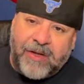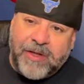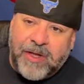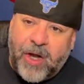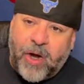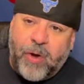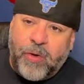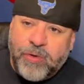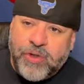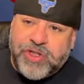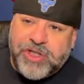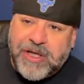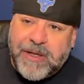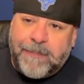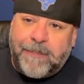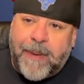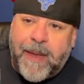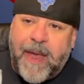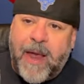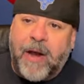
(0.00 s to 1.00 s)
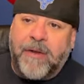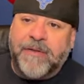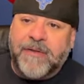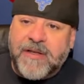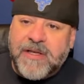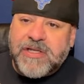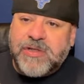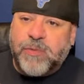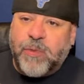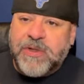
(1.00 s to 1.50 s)
the OG pair,
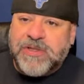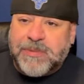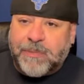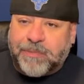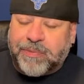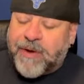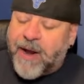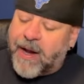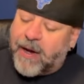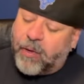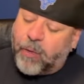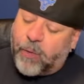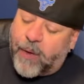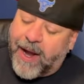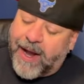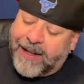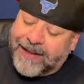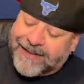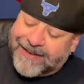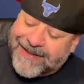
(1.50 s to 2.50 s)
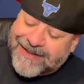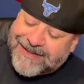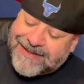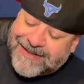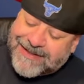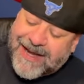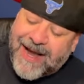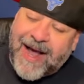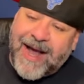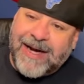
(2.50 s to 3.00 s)
this was a brighter white. This
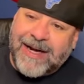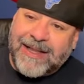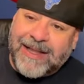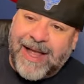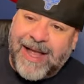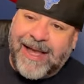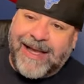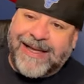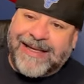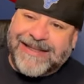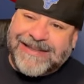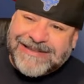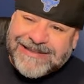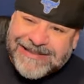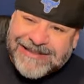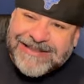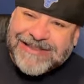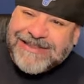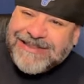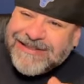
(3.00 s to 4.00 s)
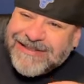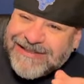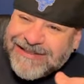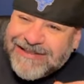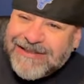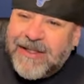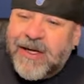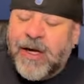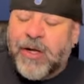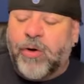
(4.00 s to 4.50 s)
is kind of like
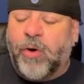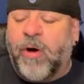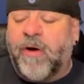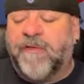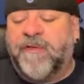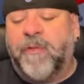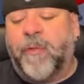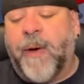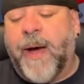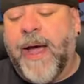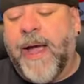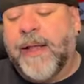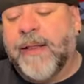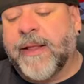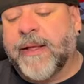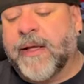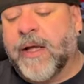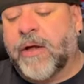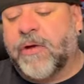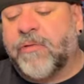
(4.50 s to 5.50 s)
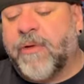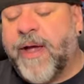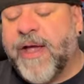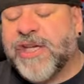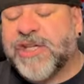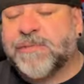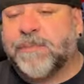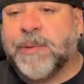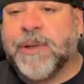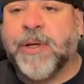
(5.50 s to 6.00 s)
an off-white, like a
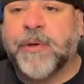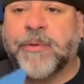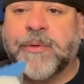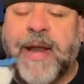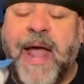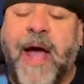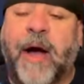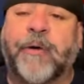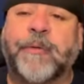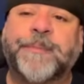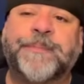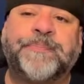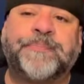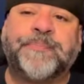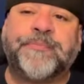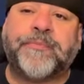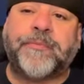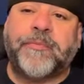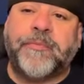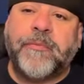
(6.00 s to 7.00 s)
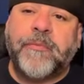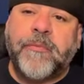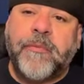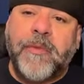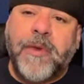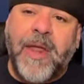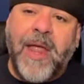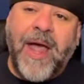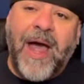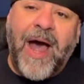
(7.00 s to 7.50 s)
grayish blue. Now,
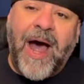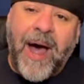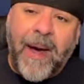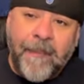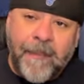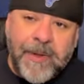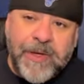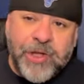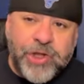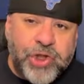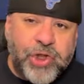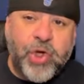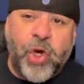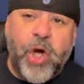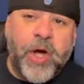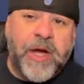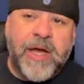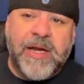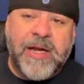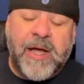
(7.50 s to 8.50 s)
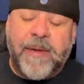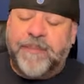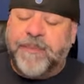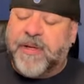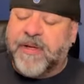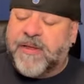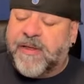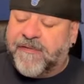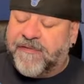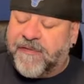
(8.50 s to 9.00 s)
I'm going to chalk it up
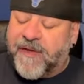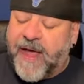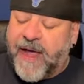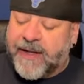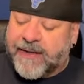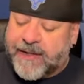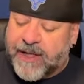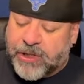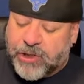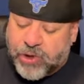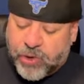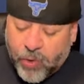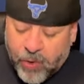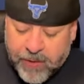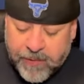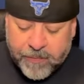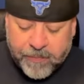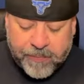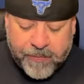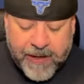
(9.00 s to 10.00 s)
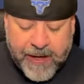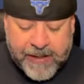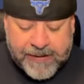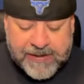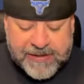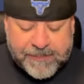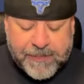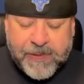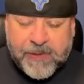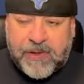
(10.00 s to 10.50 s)
to the fact that Jordan Brand
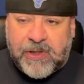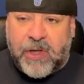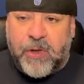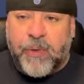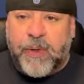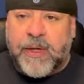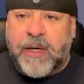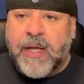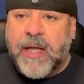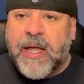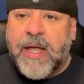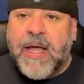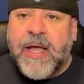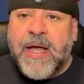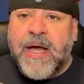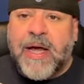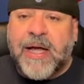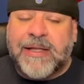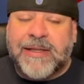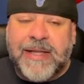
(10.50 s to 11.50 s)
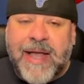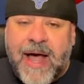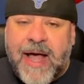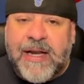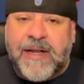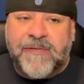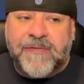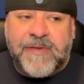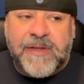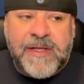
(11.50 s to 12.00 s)
has been doing a
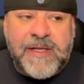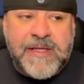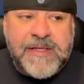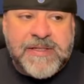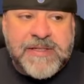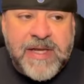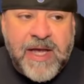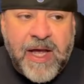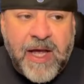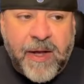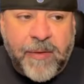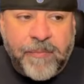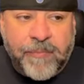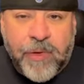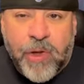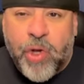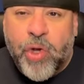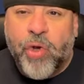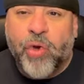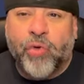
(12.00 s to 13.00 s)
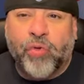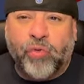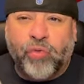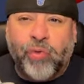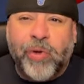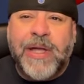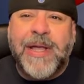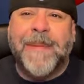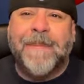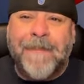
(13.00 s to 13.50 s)
lot of these
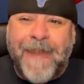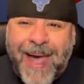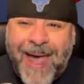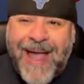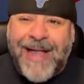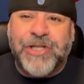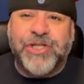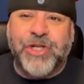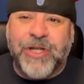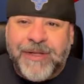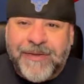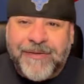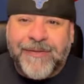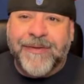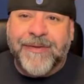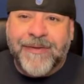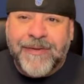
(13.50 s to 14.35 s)
reimagined